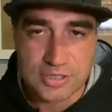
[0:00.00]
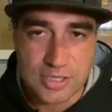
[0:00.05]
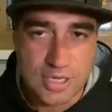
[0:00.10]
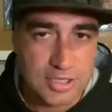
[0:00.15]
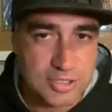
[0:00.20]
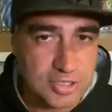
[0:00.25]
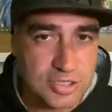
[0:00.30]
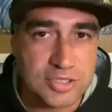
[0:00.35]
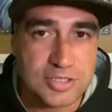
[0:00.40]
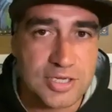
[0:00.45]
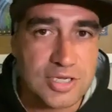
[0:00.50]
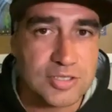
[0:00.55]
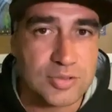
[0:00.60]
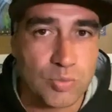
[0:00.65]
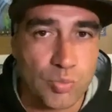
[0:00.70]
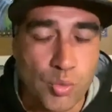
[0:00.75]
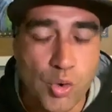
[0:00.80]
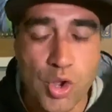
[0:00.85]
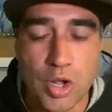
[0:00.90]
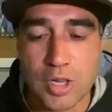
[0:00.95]
just
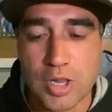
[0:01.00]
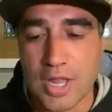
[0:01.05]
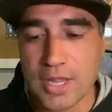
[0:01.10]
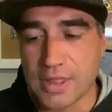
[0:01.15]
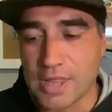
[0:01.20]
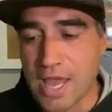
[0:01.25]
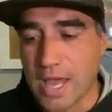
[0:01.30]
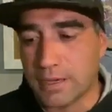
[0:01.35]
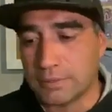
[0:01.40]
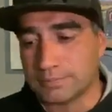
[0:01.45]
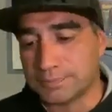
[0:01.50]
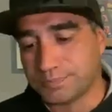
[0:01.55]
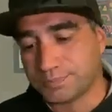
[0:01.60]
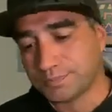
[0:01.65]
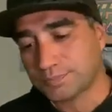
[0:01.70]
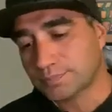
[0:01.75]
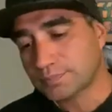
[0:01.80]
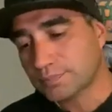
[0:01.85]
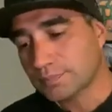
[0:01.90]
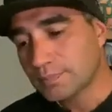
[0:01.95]
doesn't work like that.
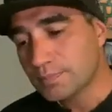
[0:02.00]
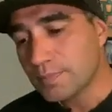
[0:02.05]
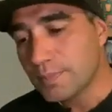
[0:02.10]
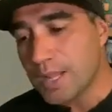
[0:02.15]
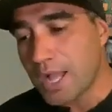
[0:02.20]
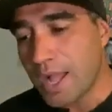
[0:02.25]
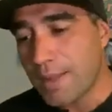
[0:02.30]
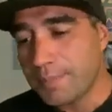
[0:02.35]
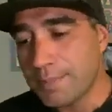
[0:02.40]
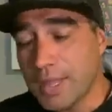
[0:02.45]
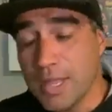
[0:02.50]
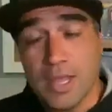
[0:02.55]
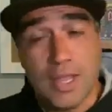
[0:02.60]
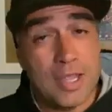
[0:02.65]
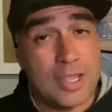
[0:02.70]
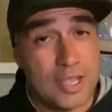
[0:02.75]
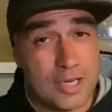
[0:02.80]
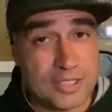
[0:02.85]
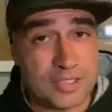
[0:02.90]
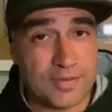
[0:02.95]

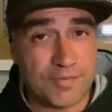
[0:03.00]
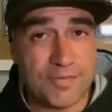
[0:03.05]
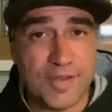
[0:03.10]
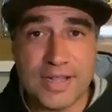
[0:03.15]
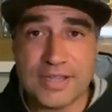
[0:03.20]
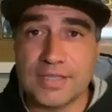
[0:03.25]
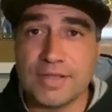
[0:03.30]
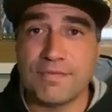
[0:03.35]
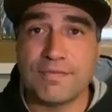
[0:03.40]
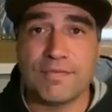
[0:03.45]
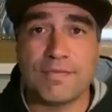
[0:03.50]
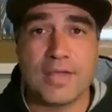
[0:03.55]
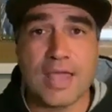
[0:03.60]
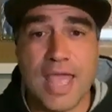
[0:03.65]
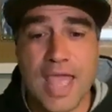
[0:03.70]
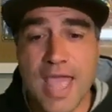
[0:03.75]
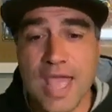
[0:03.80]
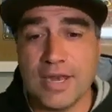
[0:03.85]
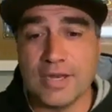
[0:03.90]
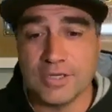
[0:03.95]
It is effective,
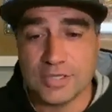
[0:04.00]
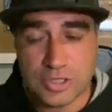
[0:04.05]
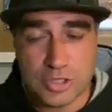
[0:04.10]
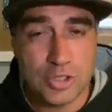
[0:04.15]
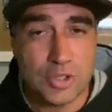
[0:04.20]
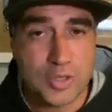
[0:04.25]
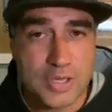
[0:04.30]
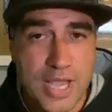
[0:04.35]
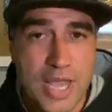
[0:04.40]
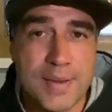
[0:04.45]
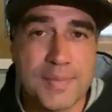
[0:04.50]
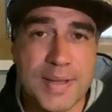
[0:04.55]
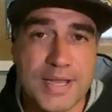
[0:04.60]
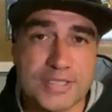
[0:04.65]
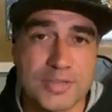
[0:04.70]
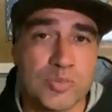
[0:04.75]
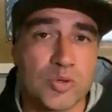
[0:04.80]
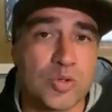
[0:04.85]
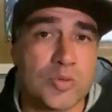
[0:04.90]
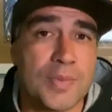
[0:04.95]
and you can make
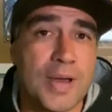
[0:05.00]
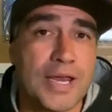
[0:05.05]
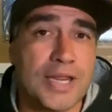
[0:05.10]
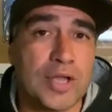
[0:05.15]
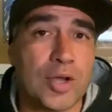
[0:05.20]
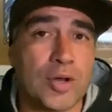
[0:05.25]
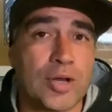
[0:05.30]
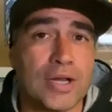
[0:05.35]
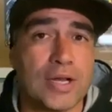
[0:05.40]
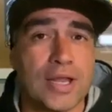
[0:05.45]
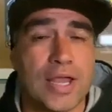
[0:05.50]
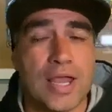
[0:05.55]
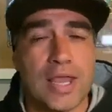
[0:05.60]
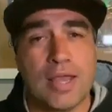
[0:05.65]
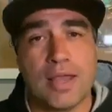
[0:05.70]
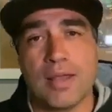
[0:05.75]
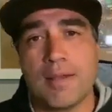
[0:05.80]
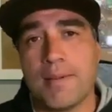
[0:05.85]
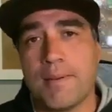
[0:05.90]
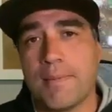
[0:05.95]
some good money on it,
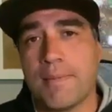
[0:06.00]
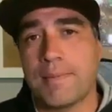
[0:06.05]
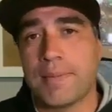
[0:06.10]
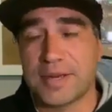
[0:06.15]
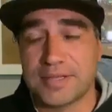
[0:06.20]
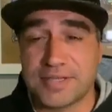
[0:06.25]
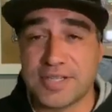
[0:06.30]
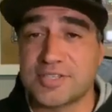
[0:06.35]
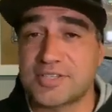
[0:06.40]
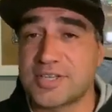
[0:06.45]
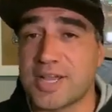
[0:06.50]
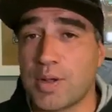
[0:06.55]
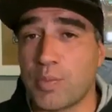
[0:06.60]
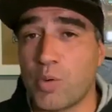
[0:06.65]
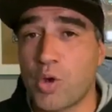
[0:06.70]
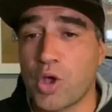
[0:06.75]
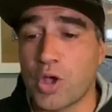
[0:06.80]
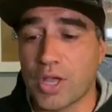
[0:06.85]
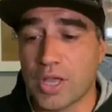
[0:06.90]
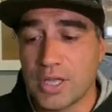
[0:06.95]
but it does take
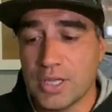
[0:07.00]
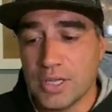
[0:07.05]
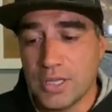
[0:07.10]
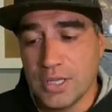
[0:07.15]
work.